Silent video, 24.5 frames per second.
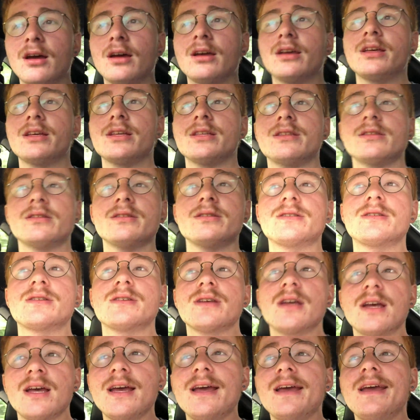It's
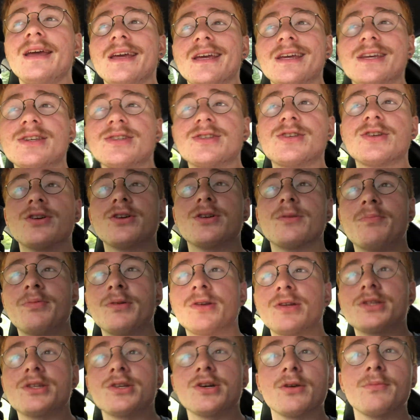easier to put
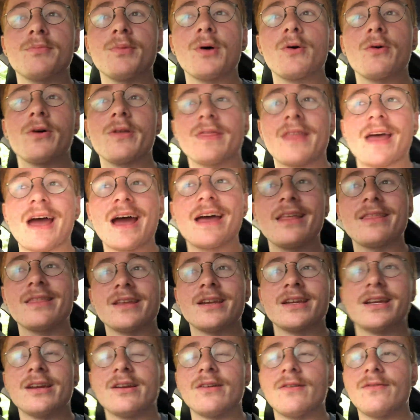a turbo in that than
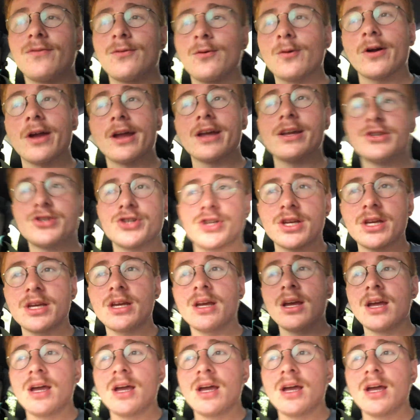in a 4AG.